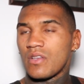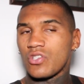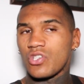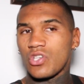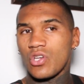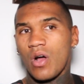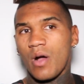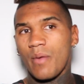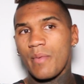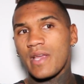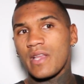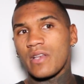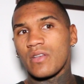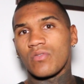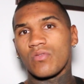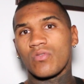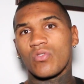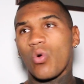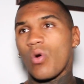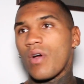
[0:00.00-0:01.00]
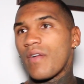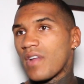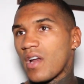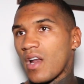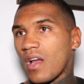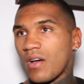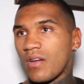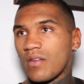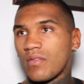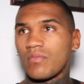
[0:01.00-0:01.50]
Do you know what I mean?
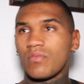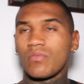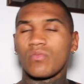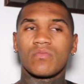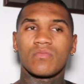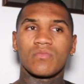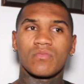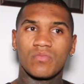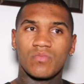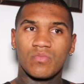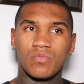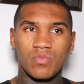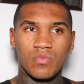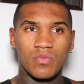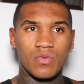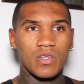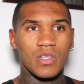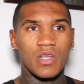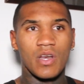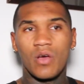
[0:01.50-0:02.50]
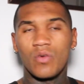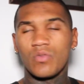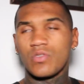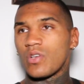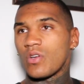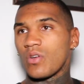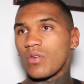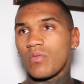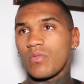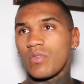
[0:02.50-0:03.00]
Koivula, you know,
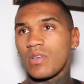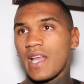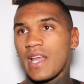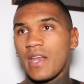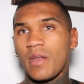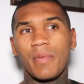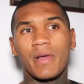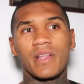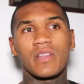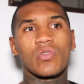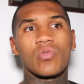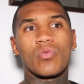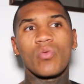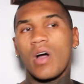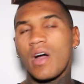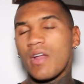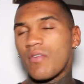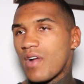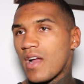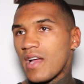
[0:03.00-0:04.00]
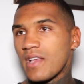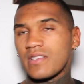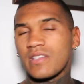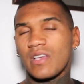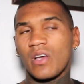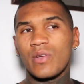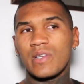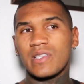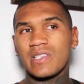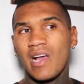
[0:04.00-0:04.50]
took Leonard Bundu nine rounds.
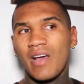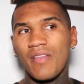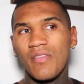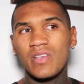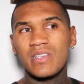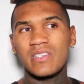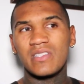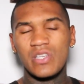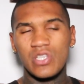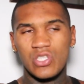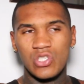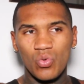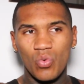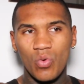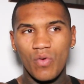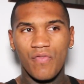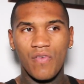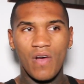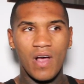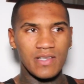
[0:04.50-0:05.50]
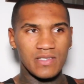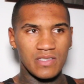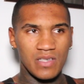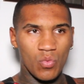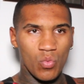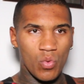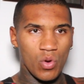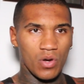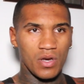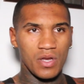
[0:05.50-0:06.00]
So it's like, these are the sort of fights I
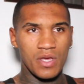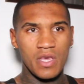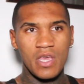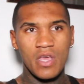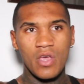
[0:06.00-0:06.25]
want.